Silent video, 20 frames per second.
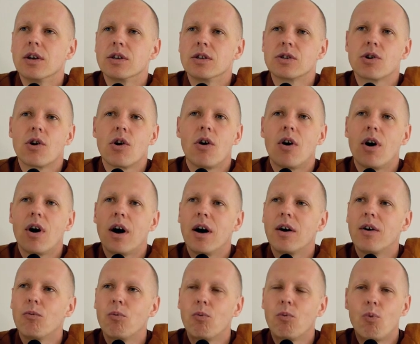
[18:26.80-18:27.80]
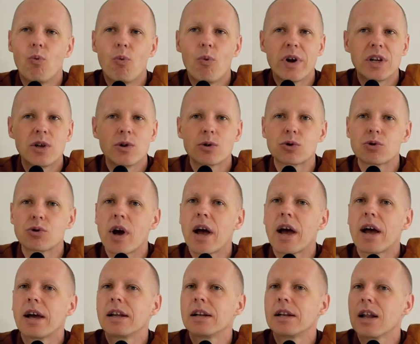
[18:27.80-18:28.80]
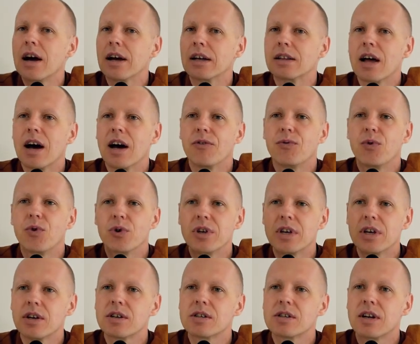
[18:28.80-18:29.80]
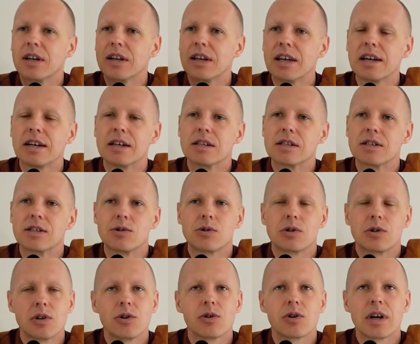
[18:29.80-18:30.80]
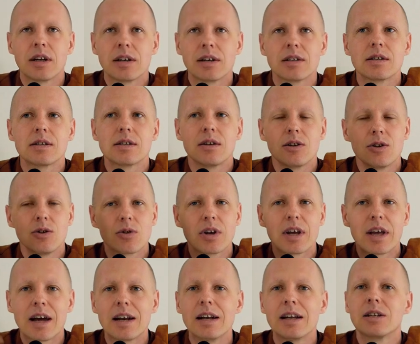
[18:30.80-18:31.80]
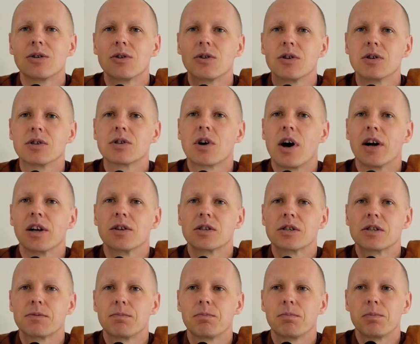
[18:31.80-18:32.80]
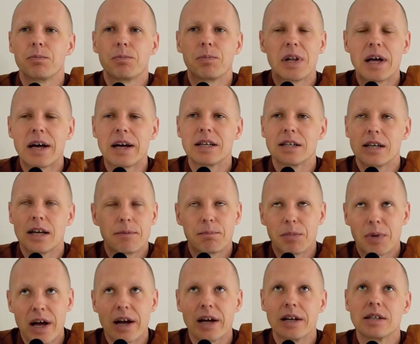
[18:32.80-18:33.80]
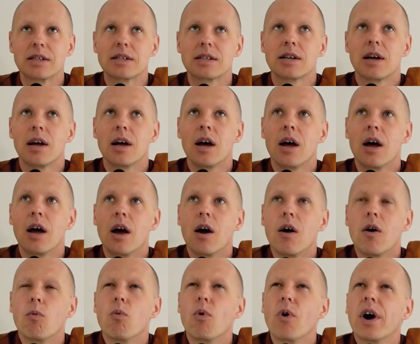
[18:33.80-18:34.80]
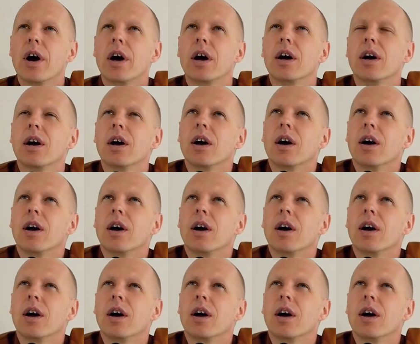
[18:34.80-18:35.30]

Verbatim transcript: So when you train like that for years and years, you you can you get into this kind of pla place where